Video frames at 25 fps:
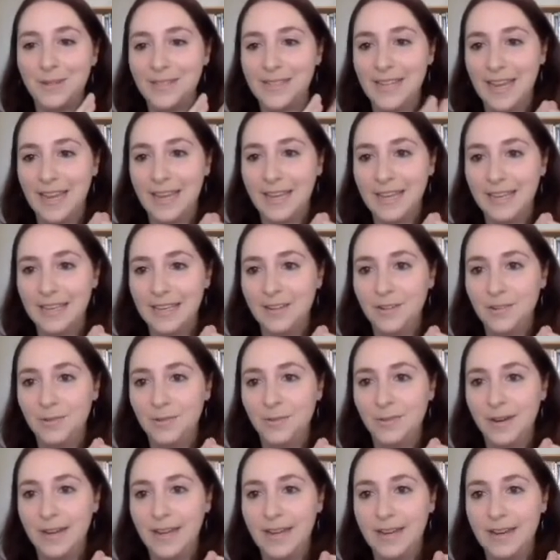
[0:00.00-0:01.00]
Persekian,
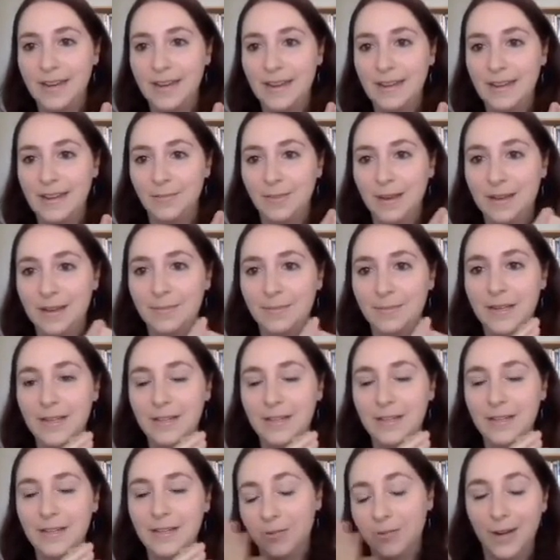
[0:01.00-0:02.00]
who ran Al
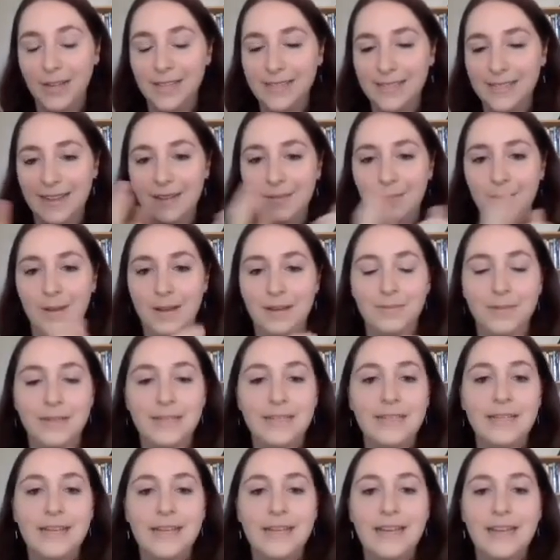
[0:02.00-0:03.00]
Mamal, who runs Al
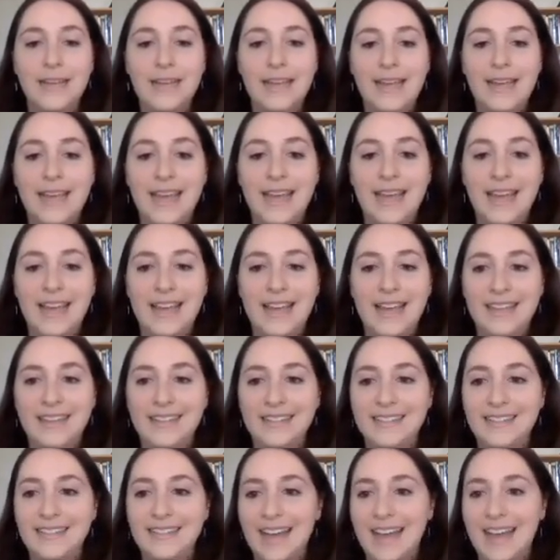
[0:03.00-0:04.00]
Mamal,
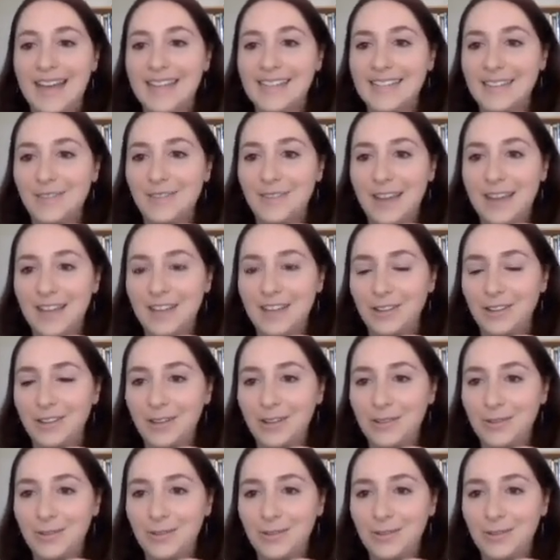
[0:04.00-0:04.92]
and asked if I could look